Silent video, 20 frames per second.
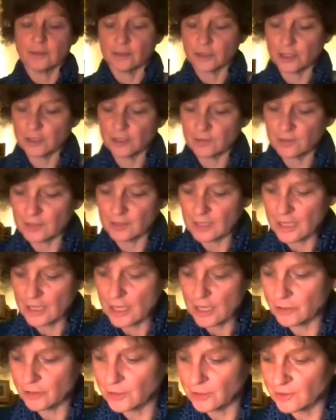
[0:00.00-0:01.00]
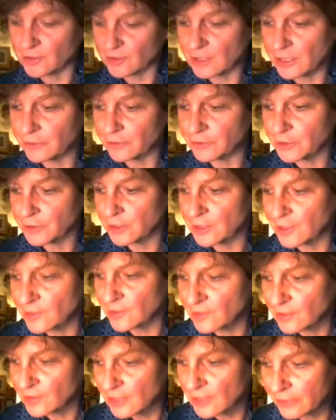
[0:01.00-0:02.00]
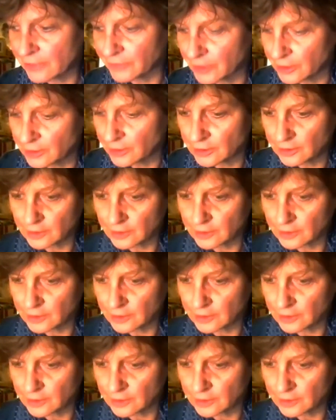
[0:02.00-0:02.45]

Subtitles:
Just allow yourself to discover,